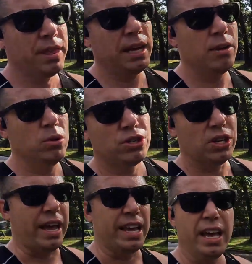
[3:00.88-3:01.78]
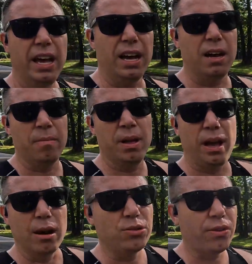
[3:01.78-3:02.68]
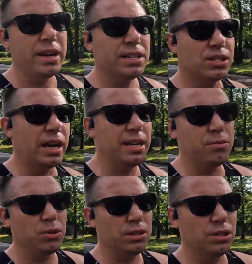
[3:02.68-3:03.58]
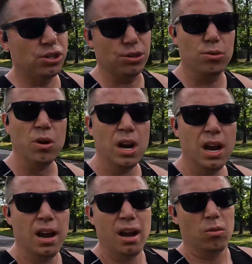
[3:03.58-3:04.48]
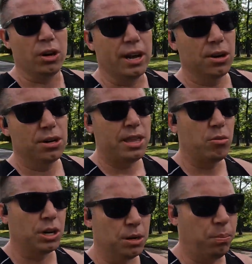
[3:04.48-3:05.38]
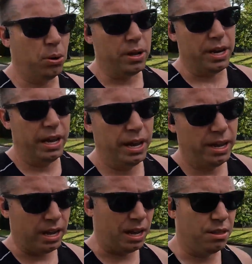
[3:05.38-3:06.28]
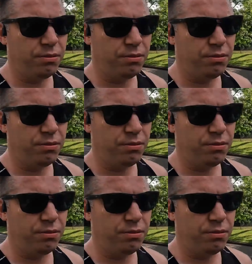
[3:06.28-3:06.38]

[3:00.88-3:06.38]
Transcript: thing I will say, I was very excited with this shoe when I heard they were going to put the